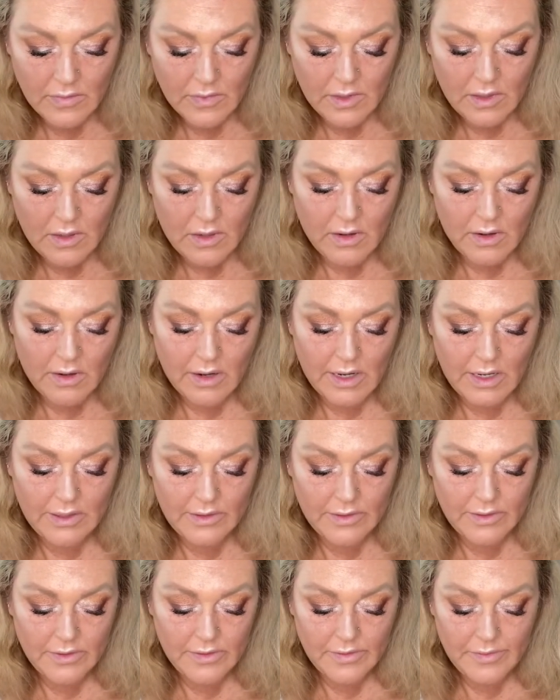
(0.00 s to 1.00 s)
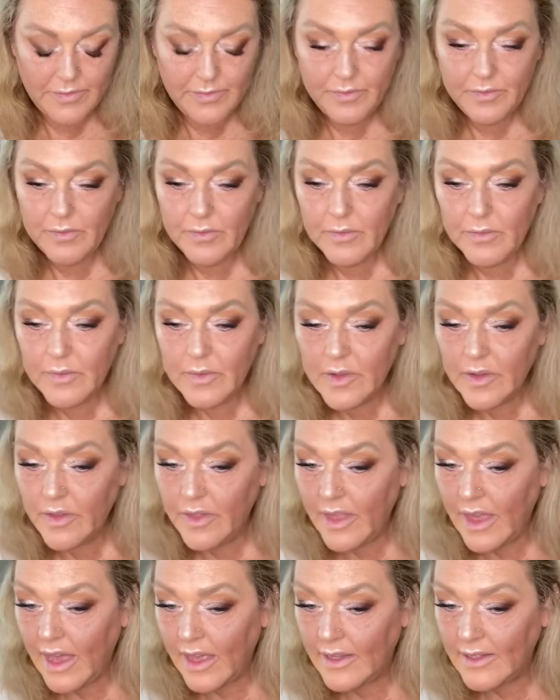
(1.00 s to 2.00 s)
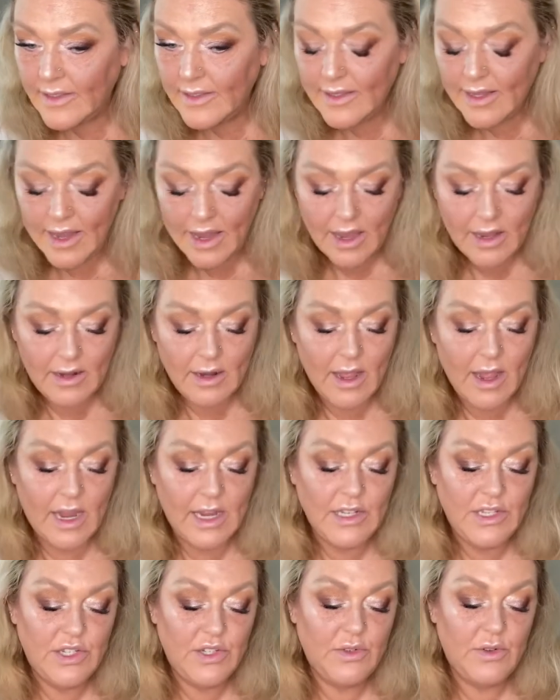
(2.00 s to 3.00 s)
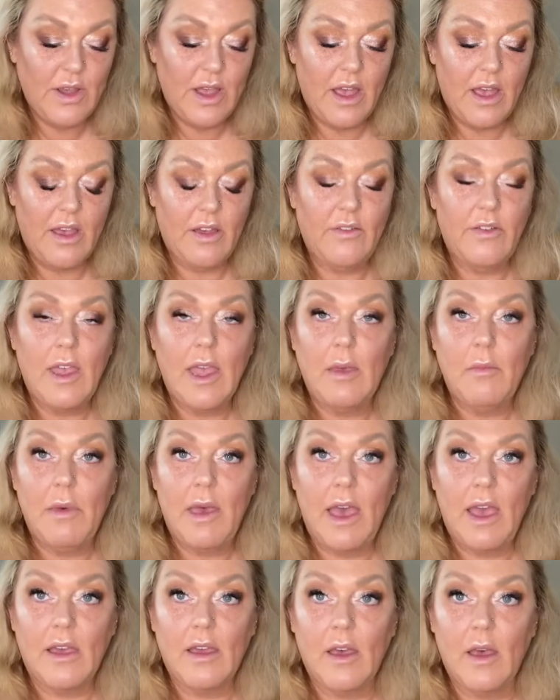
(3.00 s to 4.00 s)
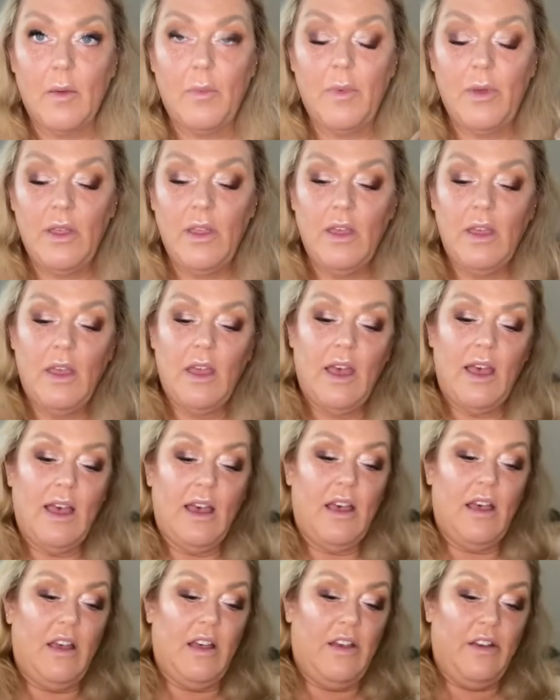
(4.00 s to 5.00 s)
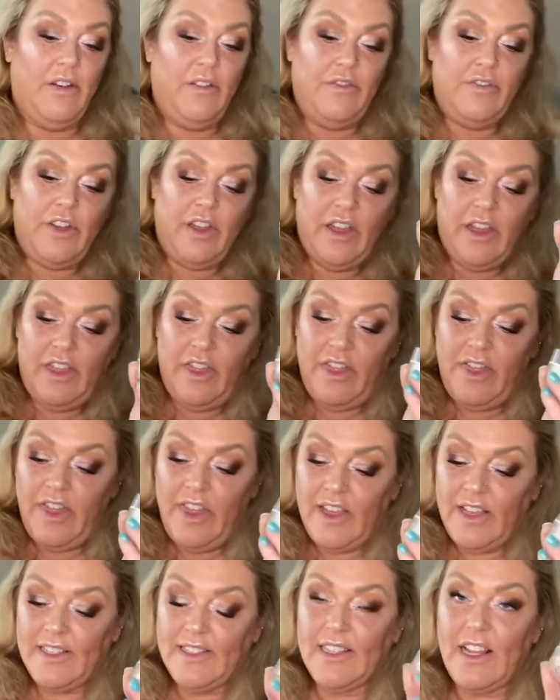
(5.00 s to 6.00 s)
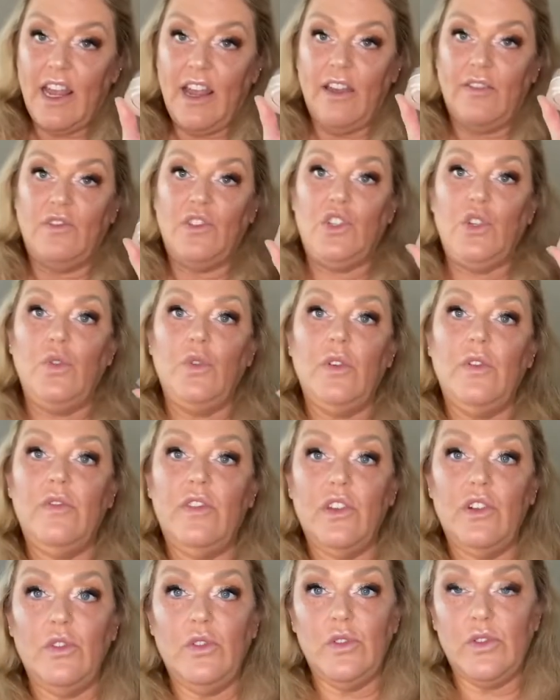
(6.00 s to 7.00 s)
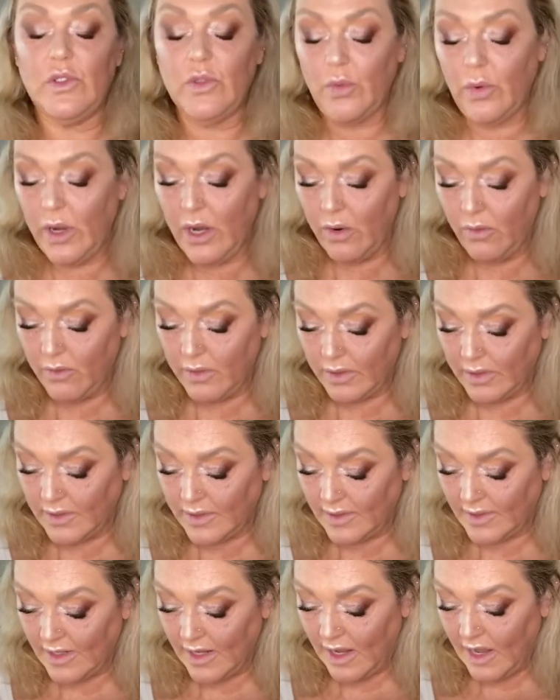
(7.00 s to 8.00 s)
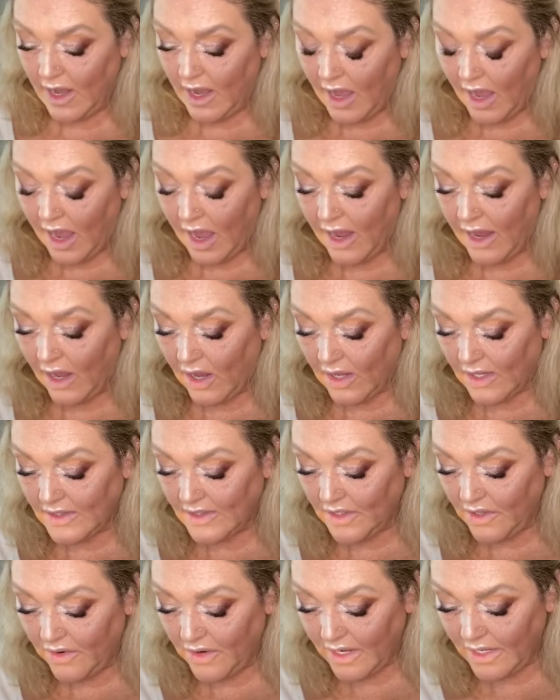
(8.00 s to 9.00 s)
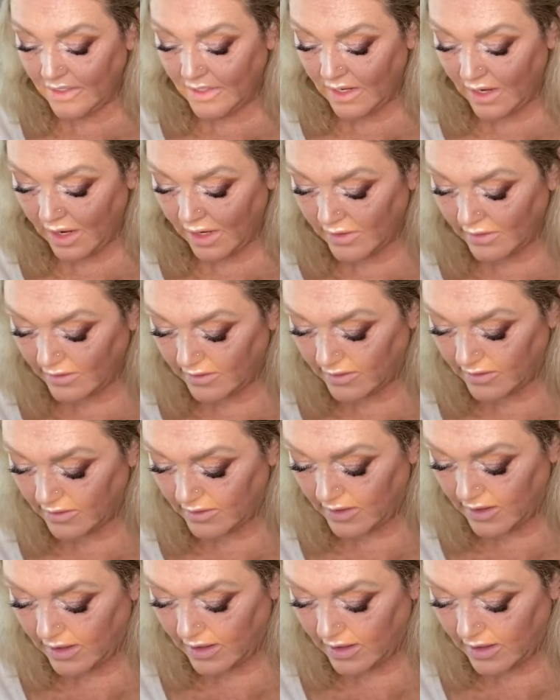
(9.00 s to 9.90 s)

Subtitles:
All right, so that is that. I do have a backup of this. I have two of the new square ones. I also had gotten